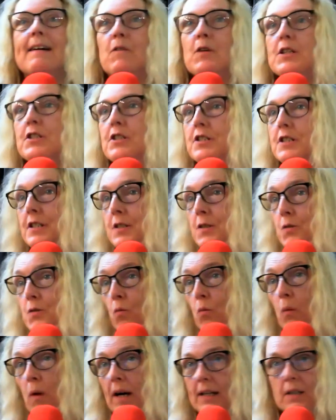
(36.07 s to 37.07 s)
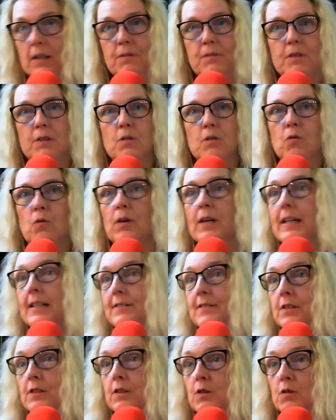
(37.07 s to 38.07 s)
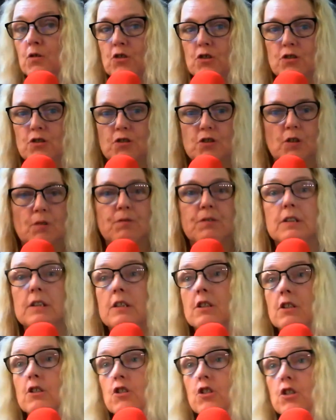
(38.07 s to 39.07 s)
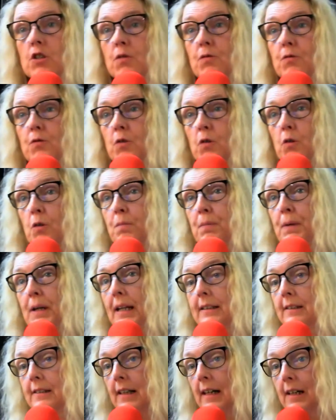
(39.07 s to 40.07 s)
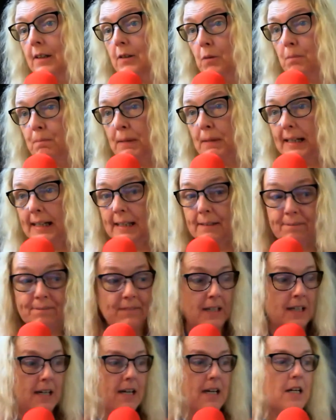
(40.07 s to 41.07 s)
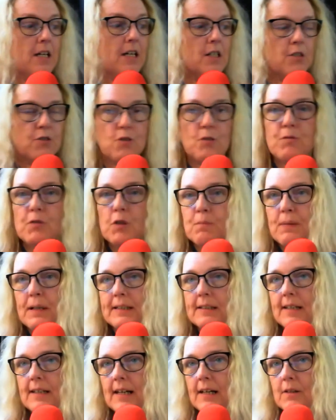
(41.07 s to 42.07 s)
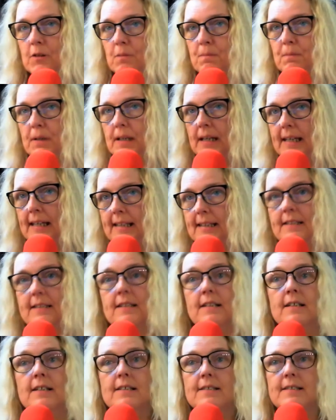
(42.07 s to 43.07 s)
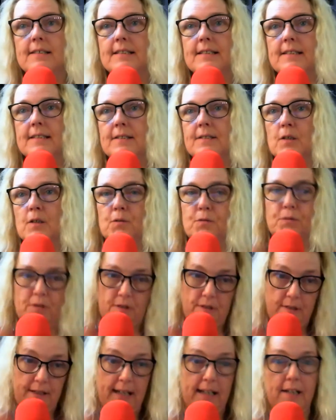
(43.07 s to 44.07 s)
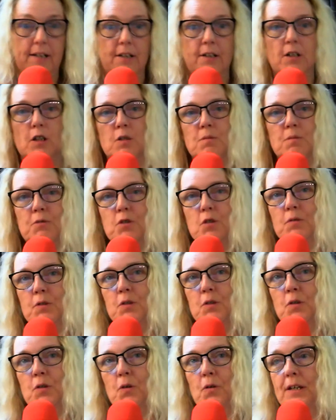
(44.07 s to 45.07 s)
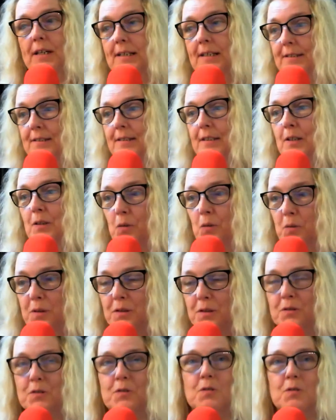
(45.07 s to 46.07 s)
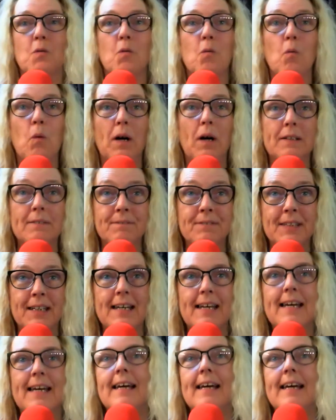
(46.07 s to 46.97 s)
which is one of the three institutions of the Stiftung Planetarium Berlin. Stiftung Planetarium Berlin consists of the Arkenaut Observatory as the oldest one.